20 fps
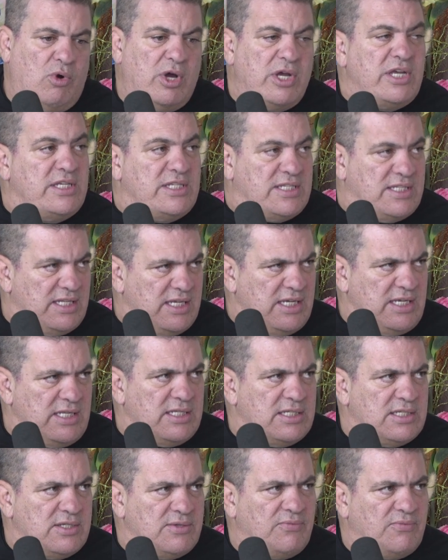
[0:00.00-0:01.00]
what his
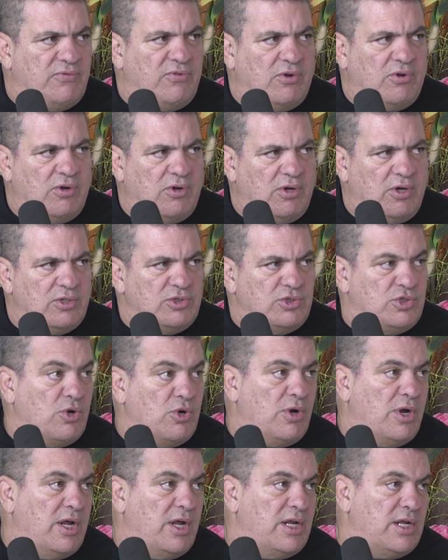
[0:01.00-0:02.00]
needs for
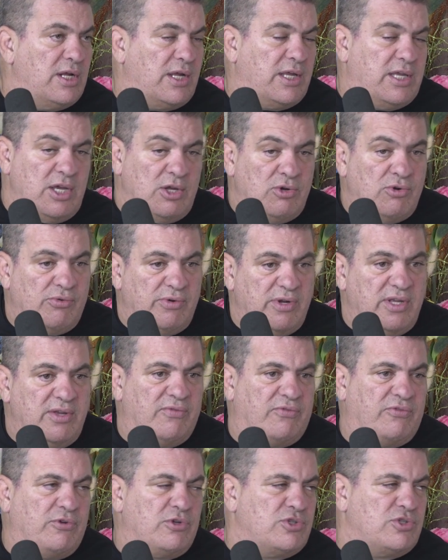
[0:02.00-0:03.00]
Keanu
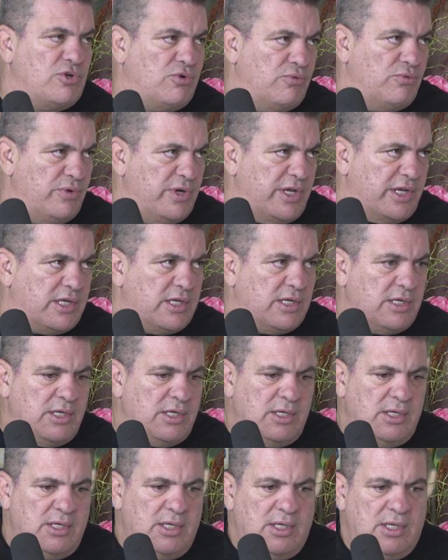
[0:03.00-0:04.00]
Reeves for John Wick.
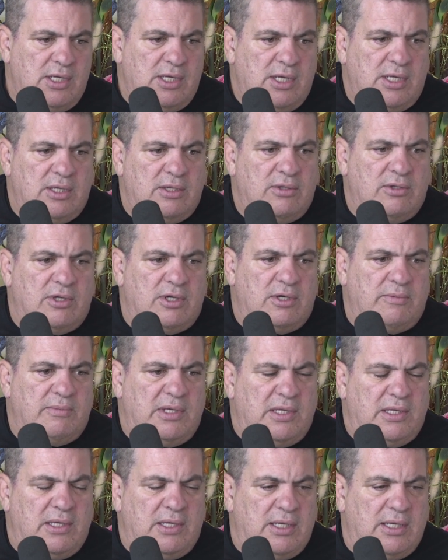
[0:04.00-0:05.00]
You know what I
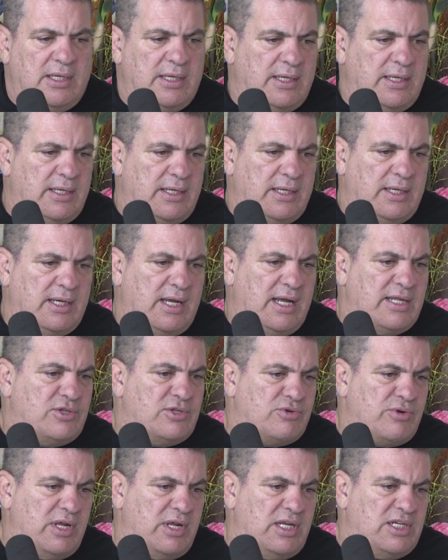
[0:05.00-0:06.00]
mean? I
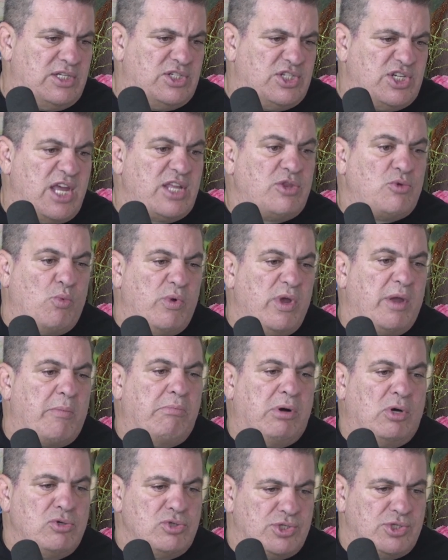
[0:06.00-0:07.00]
trained
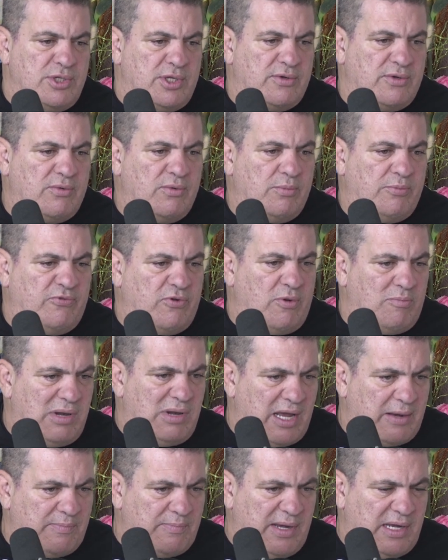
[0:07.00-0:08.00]
Chadwick Boseman for
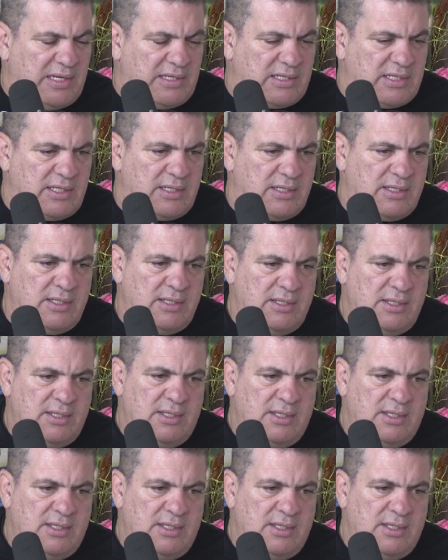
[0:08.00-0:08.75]
Black Panther.